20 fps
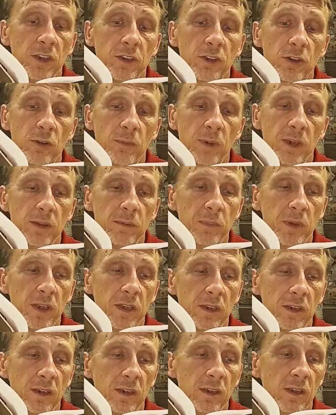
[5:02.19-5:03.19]
a human
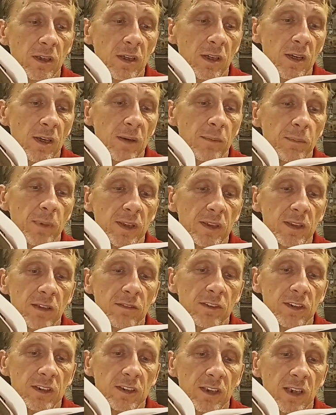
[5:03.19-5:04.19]
being, but
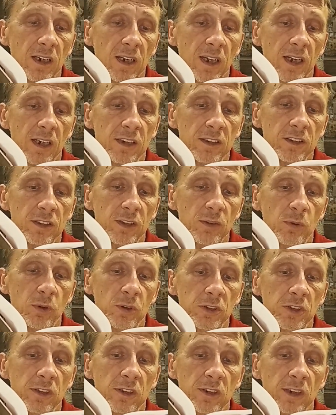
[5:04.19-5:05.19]
nevertheless he
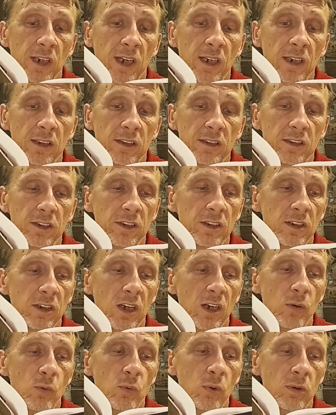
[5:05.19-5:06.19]
was in reality
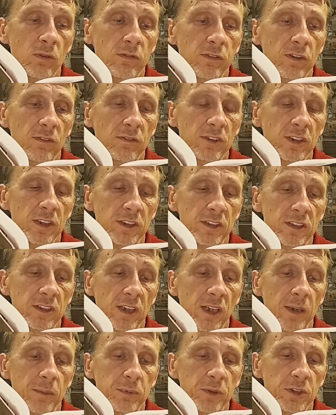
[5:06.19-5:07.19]
a wolf of the
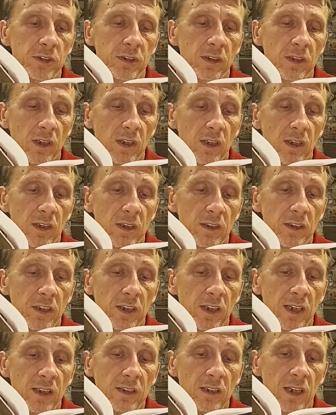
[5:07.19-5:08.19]
steppes. He
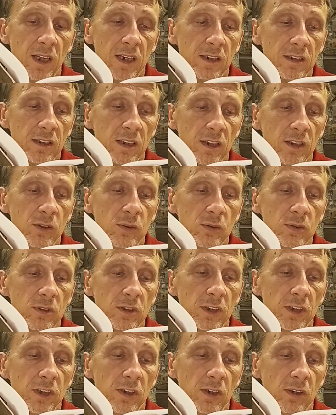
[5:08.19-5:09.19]
had learned a
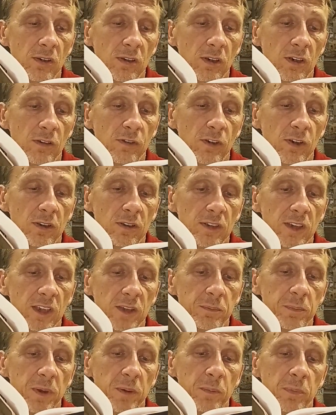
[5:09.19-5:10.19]
good deal of all
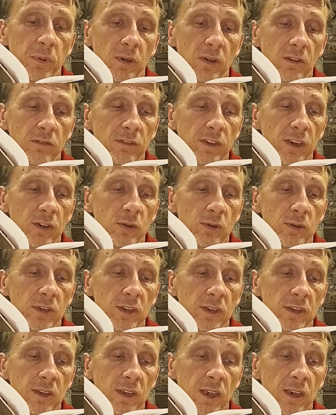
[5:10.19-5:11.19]
that people of a good
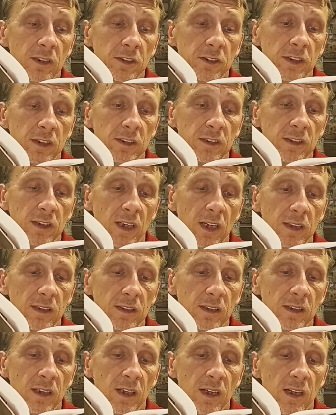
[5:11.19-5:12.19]
intelligence
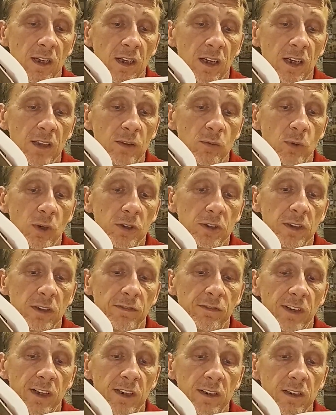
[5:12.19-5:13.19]
can, and was a
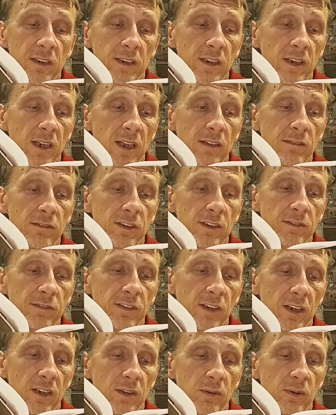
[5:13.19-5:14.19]
fairly clever
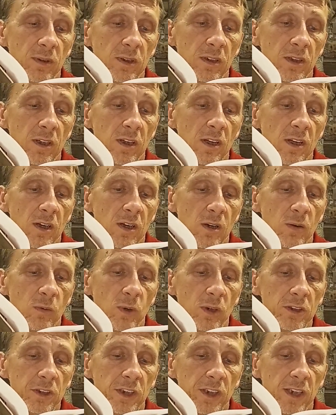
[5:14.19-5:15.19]
fellow.
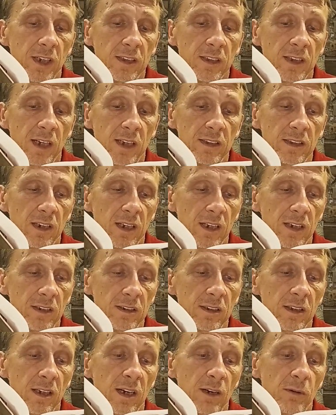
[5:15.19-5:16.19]
What he had not
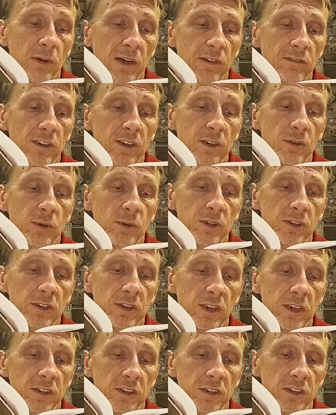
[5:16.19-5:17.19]
learned, however, was
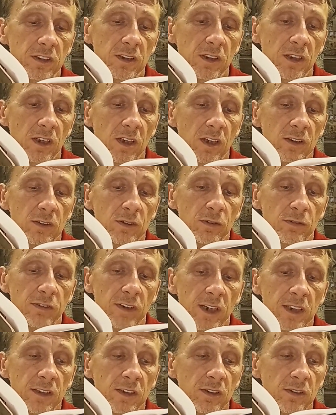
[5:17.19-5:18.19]
this to
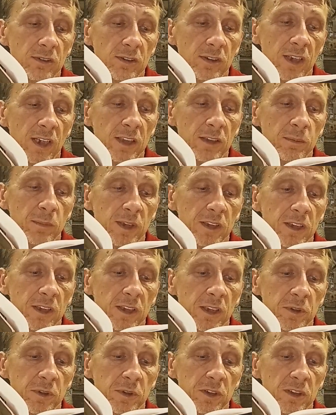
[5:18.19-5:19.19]
find contentment
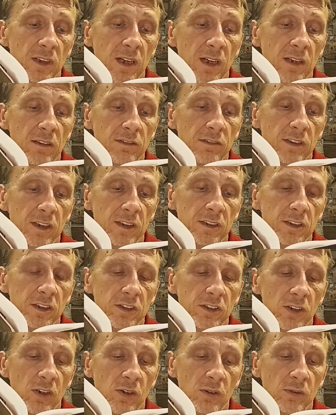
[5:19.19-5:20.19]
in himself and
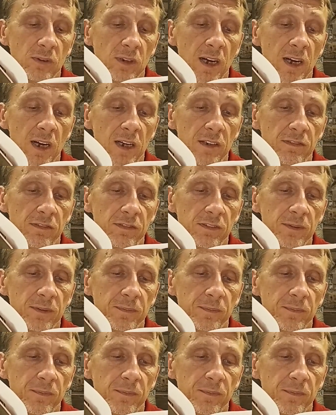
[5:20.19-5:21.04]
his own life.